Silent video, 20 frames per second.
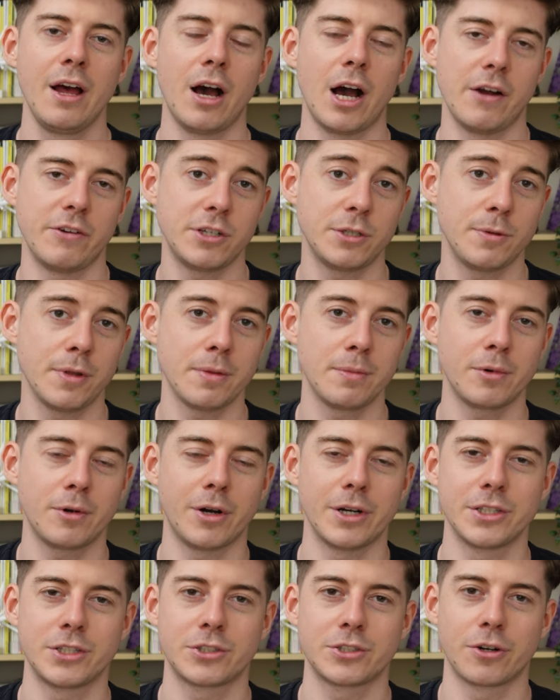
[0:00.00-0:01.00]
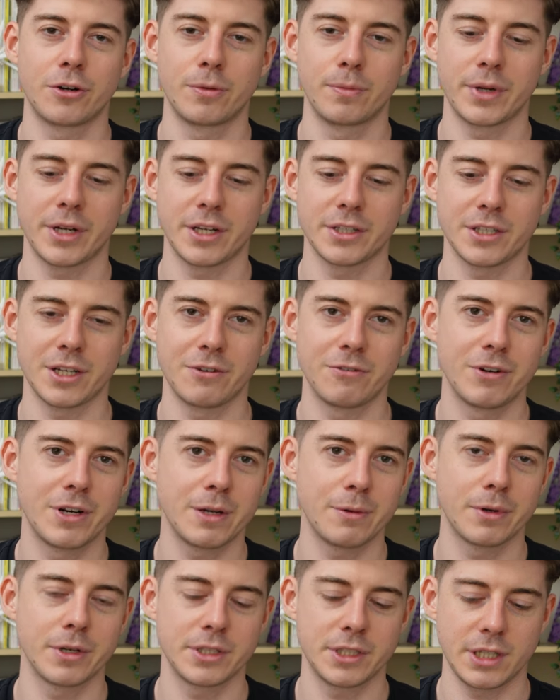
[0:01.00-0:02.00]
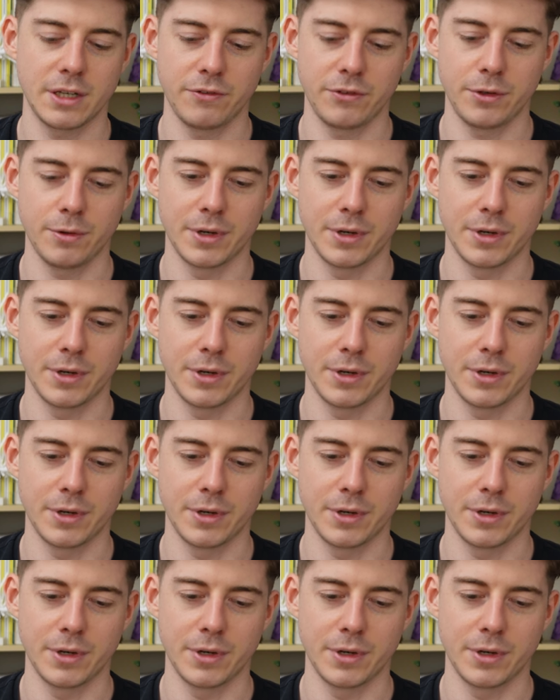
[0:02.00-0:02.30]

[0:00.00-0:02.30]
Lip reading: I've just put them quite strong because I really wanted to give